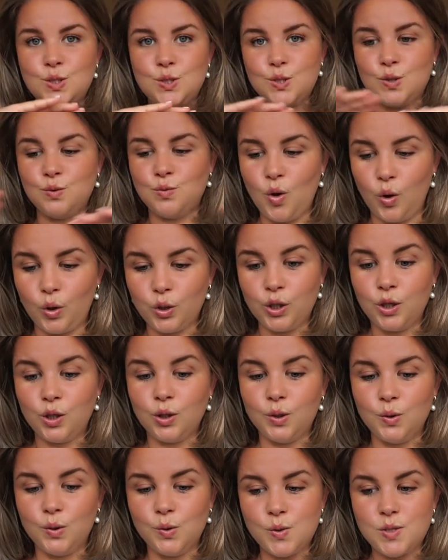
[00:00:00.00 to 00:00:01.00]
do not
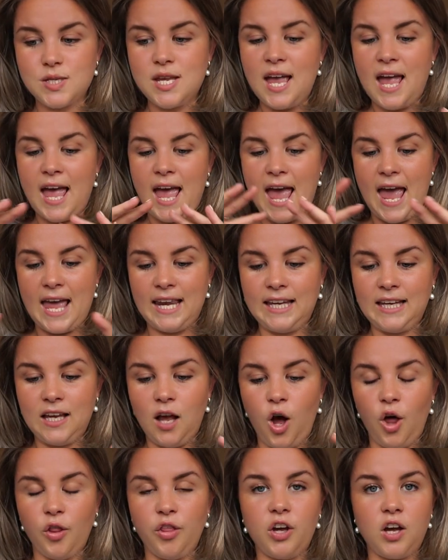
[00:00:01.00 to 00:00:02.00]
use any
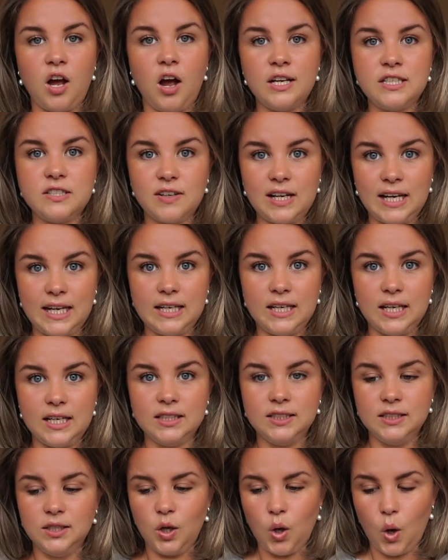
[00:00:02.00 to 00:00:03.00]
other kind of cleaner
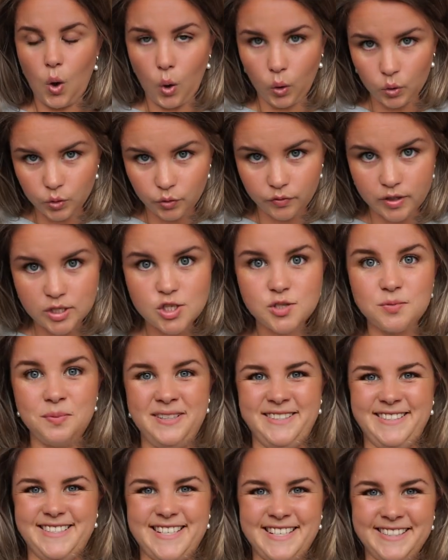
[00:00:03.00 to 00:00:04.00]
on your
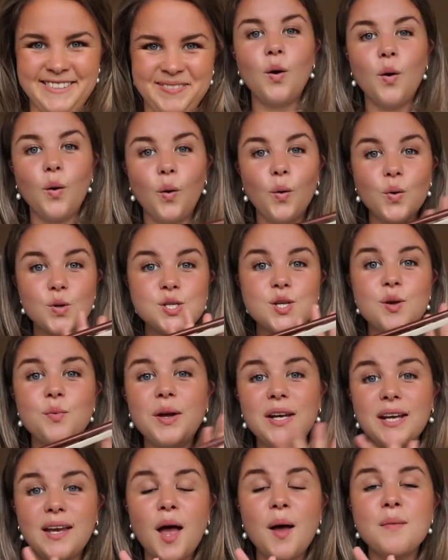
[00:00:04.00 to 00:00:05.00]
instrument. Also,
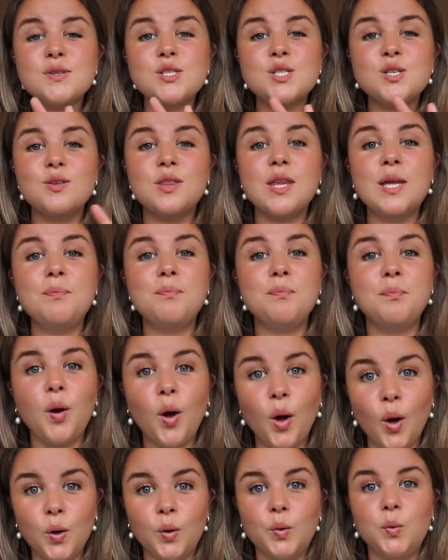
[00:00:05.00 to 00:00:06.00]
when it comes to the
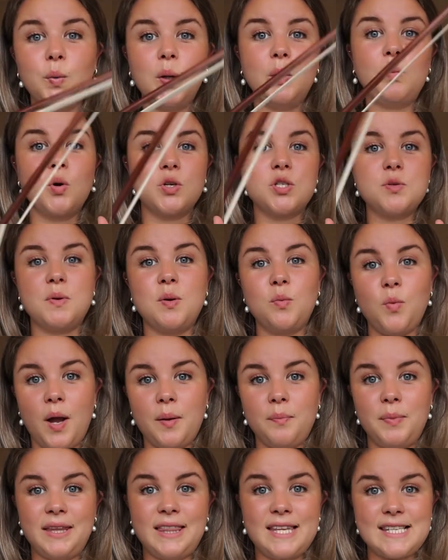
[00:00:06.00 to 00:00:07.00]
bow, we want to be
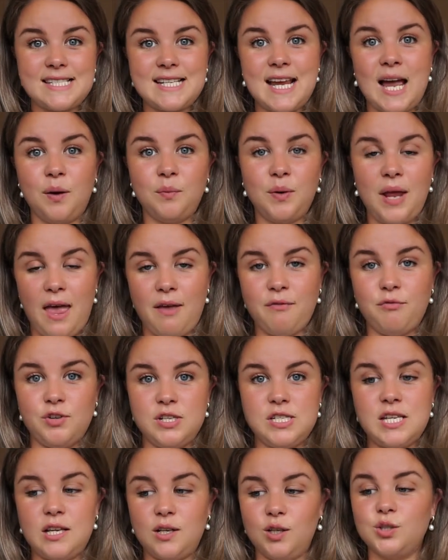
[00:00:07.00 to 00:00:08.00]
wiping this down every
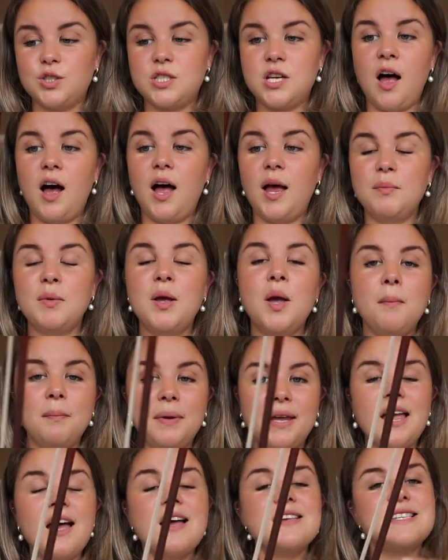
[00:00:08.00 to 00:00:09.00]
single time
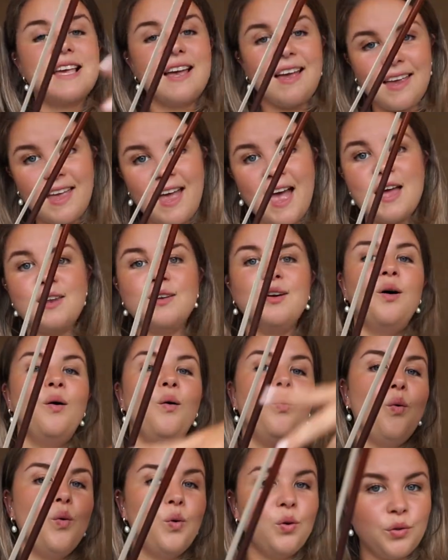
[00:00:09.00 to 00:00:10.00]
because, again,
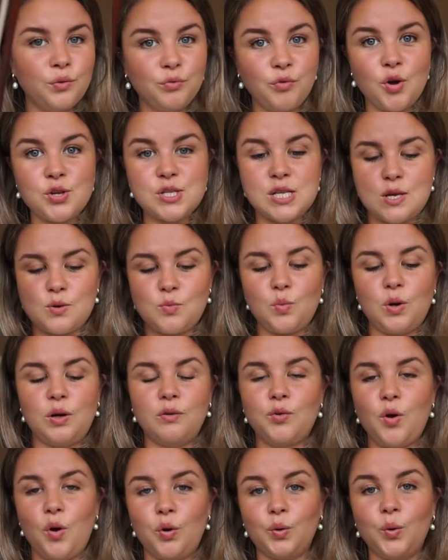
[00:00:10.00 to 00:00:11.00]
all of the rosin will
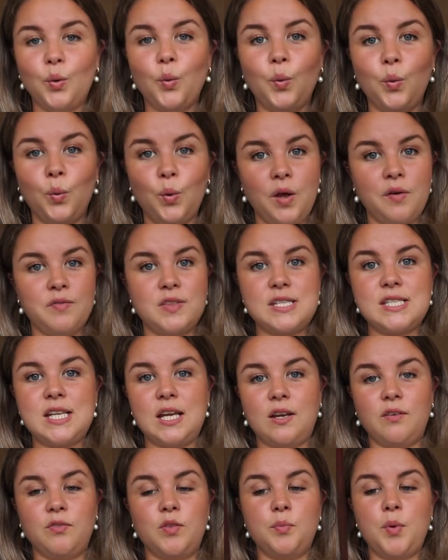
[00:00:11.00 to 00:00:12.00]
have gotten all over the
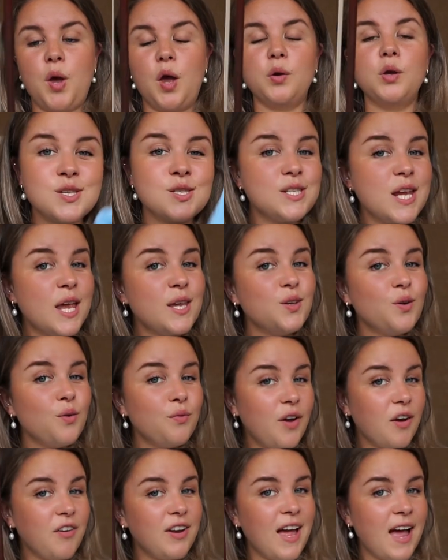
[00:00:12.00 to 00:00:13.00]
stick of the bow. So take your
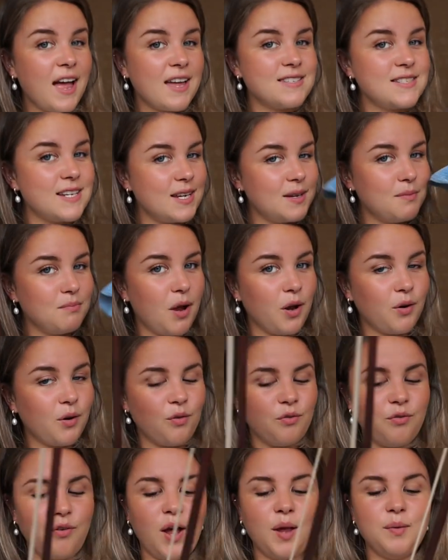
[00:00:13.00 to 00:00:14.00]
very handy
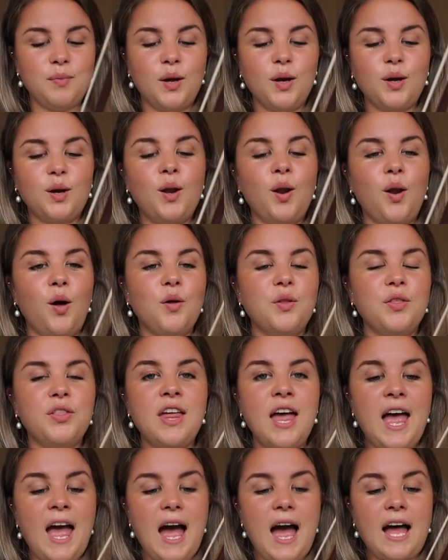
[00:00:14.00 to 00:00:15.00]
microfiber cloth
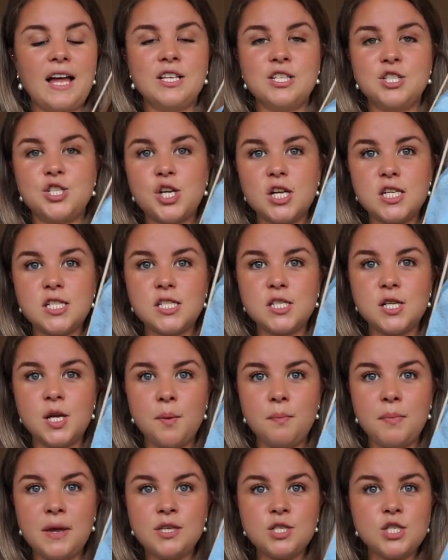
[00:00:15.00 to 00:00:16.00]
and just
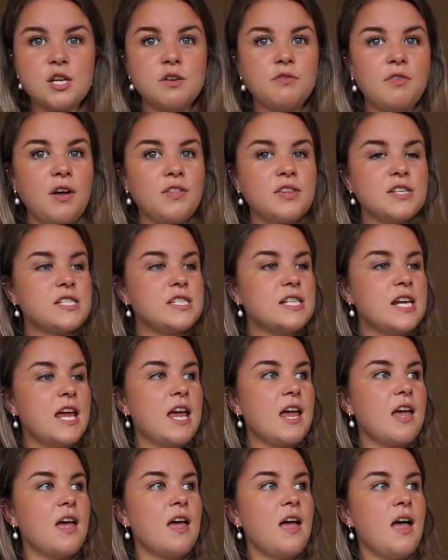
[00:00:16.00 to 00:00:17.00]
pinch it around the
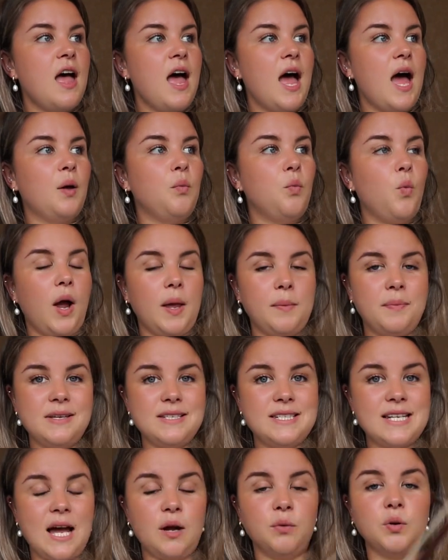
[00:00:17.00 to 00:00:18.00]
stick and wipe it
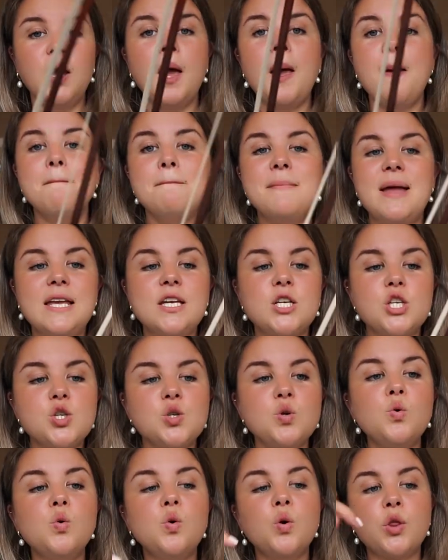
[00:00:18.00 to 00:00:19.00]
down. Make
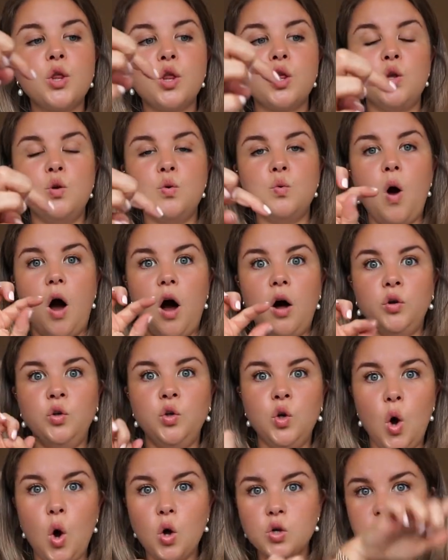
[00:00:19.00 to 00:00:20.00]
sure that you are
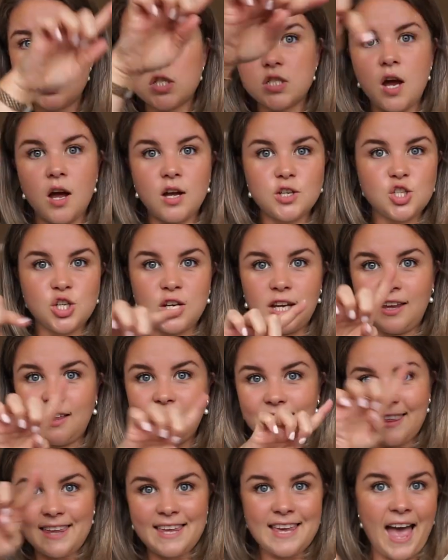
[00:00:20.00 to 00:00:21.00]
not
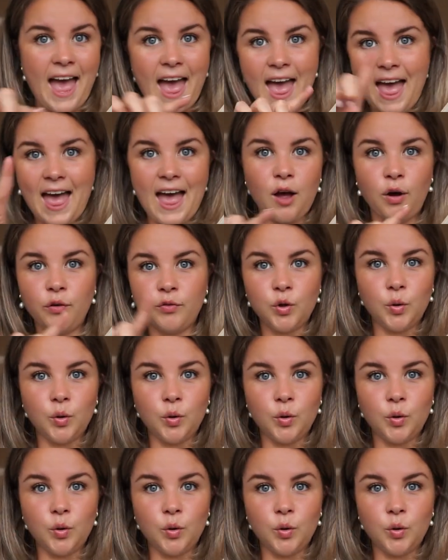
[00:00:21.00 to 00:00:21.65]
touching the hair of